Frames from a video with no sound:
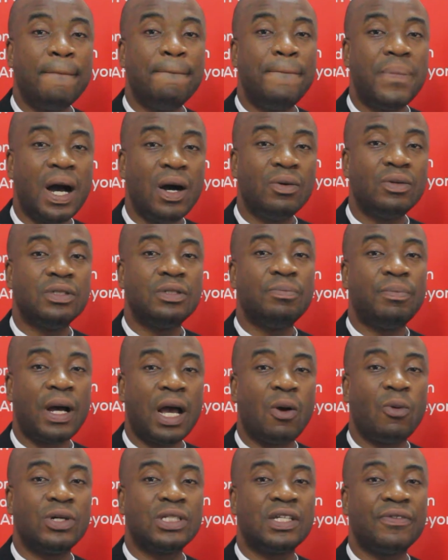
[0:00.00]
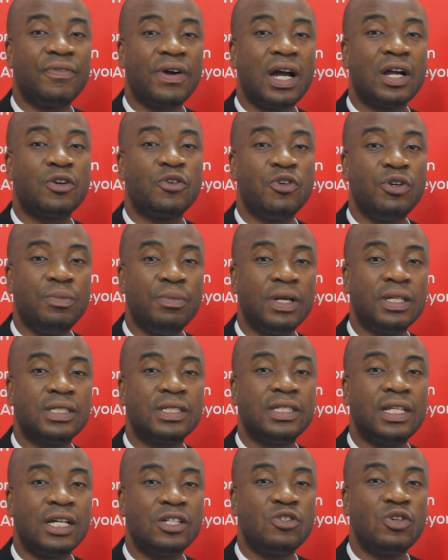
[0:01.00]
bound by whatever agreement
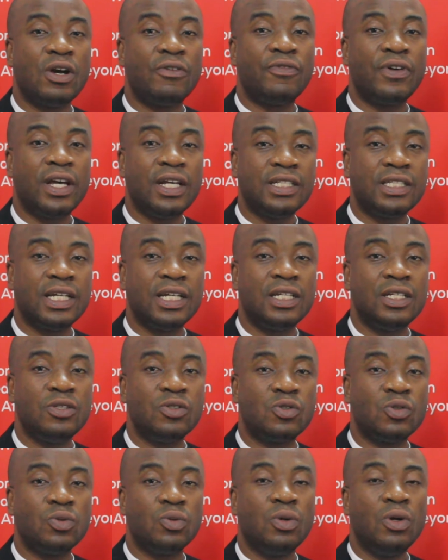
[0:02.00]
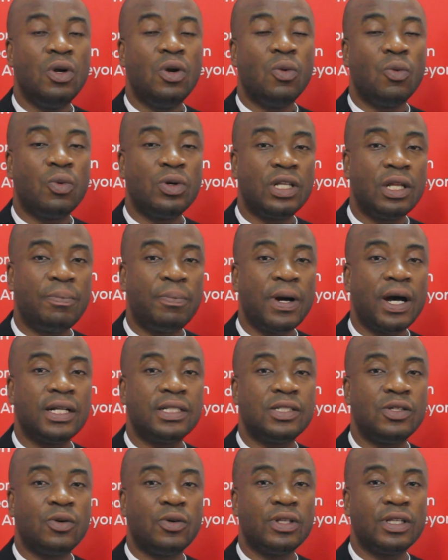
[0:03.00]
that you have entered into with the
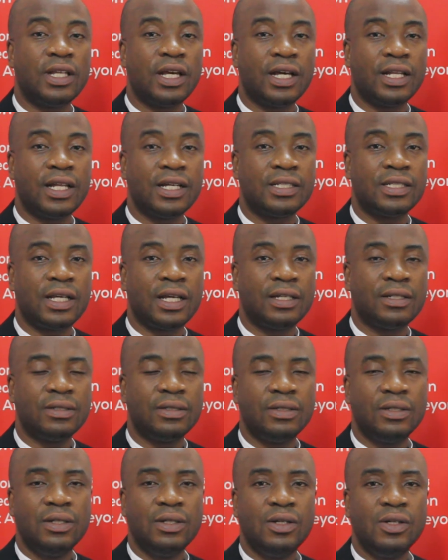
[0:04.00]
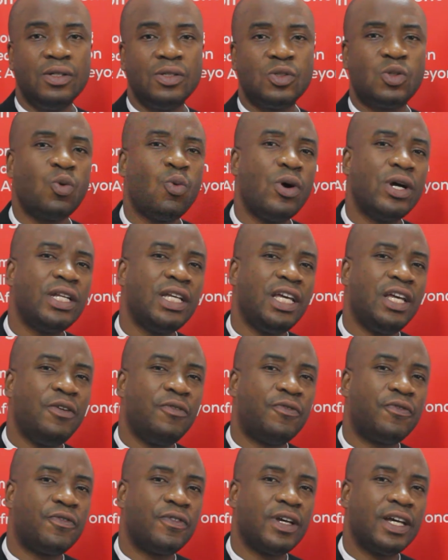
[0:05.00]
party on the other side. So what
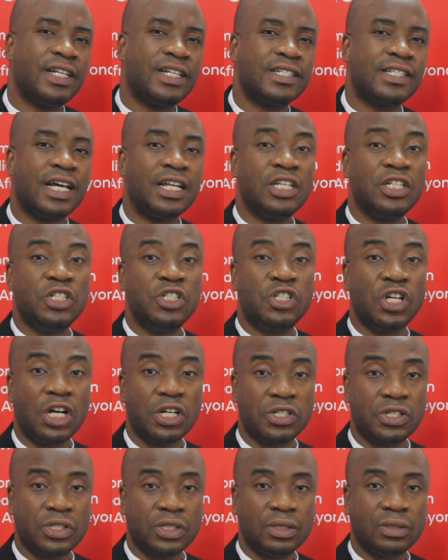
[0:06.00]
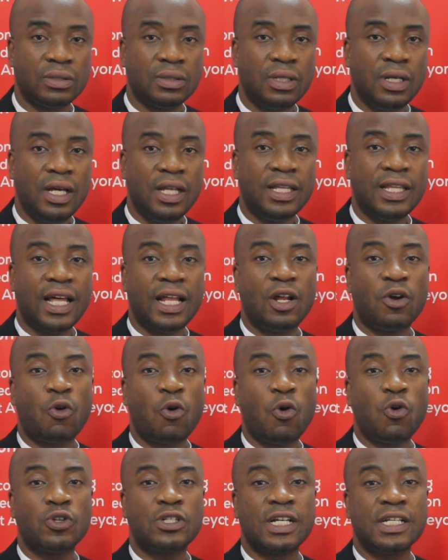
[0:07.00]
if it is an injunction that the
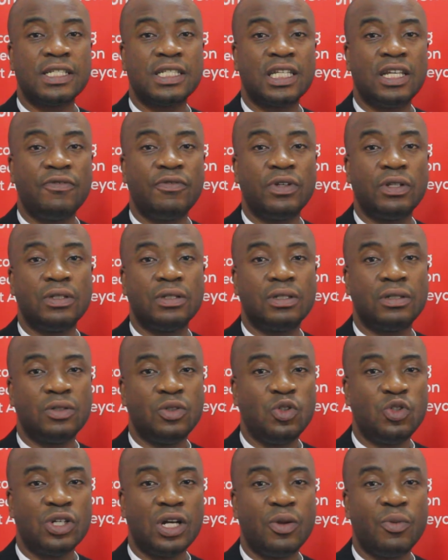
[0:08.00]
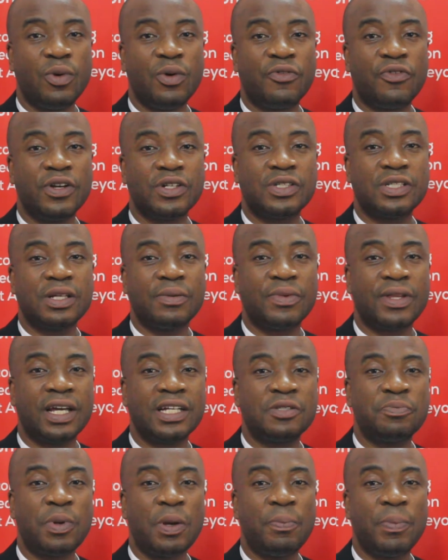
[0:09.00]
court has given? Usually we refer to
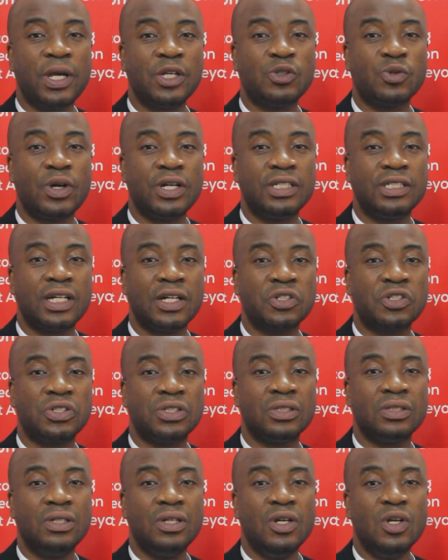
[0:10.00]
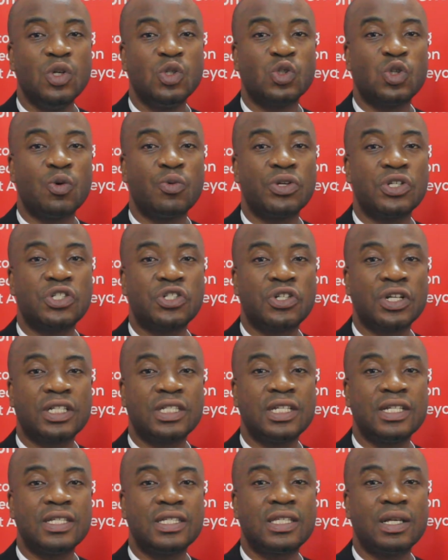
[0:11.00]
sometimes perpetual injunction. So
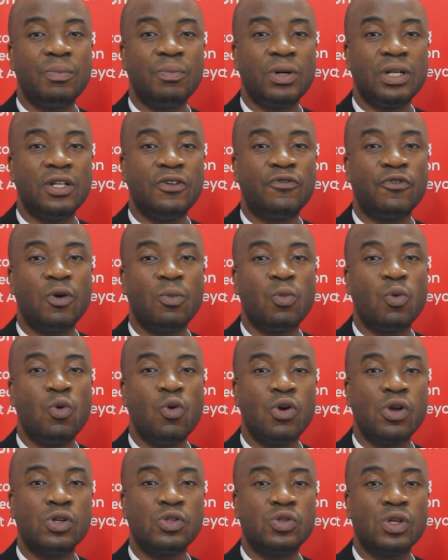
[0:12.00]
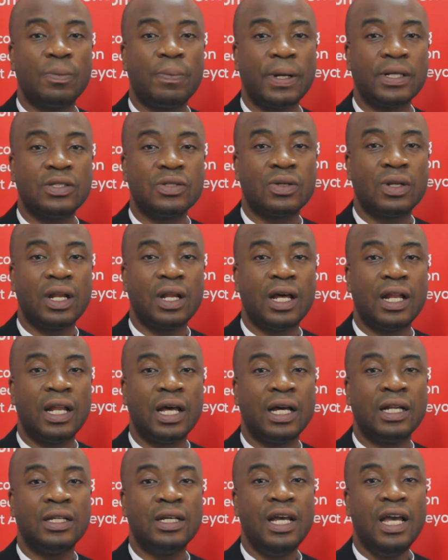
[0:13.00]
restricting somebody from going into a particular
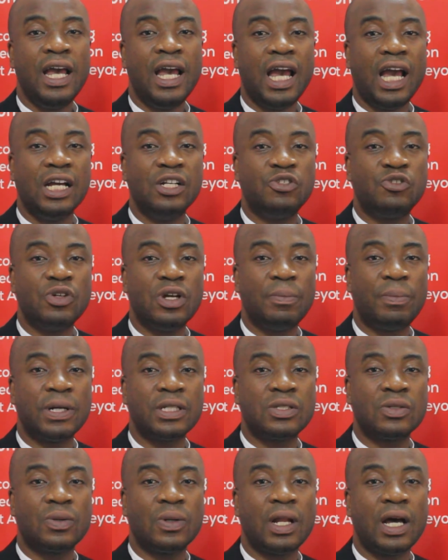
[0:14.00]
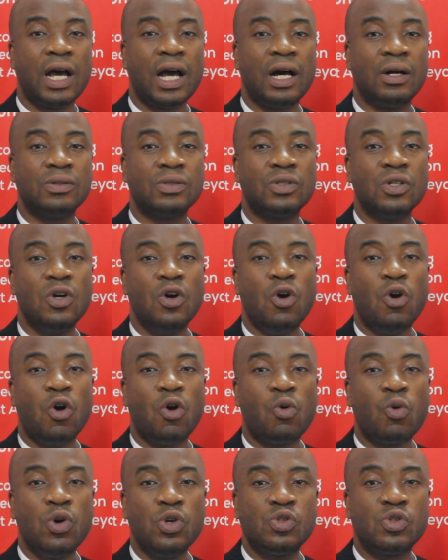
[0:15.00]
land, entering a particular house,
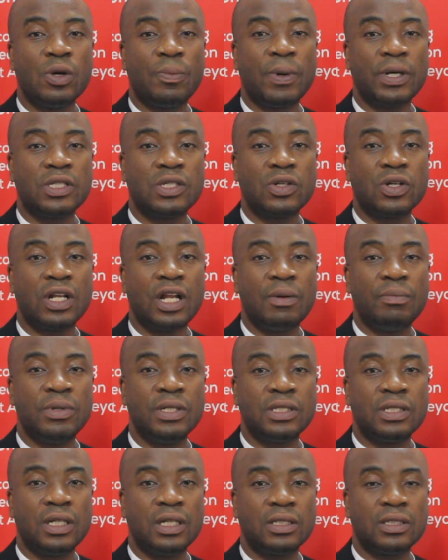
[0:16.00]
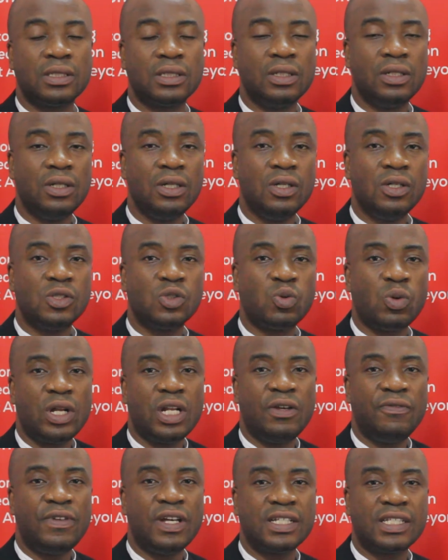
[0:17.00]
or going to a particular business. So
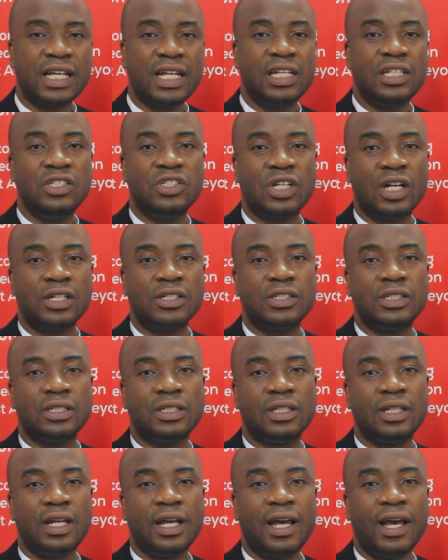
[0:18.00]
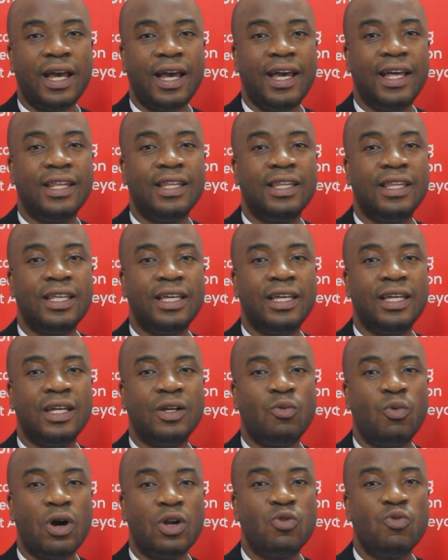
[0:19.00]
what if there's an injunction and the
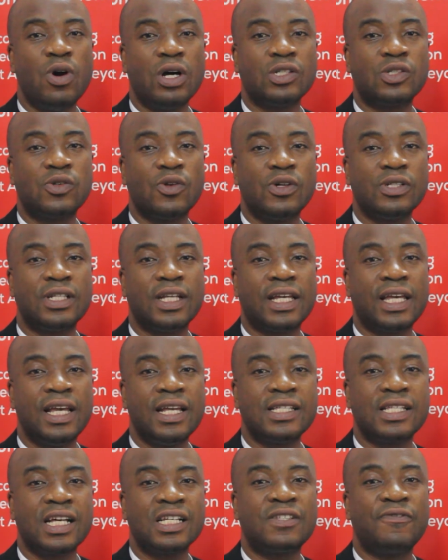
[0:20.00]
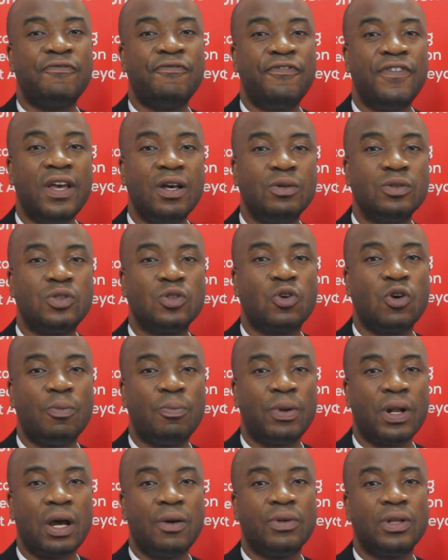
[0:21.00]
one who has lost the case has failed to
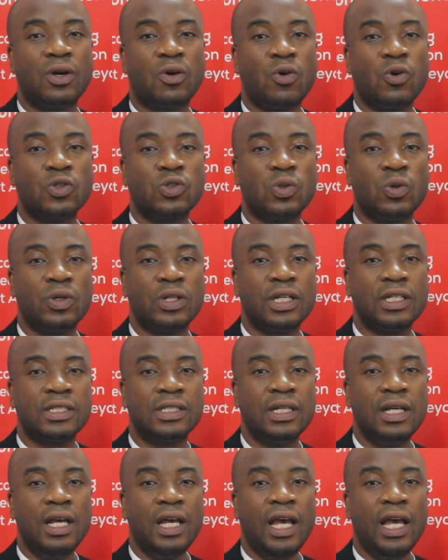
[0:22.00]
comply with the court orders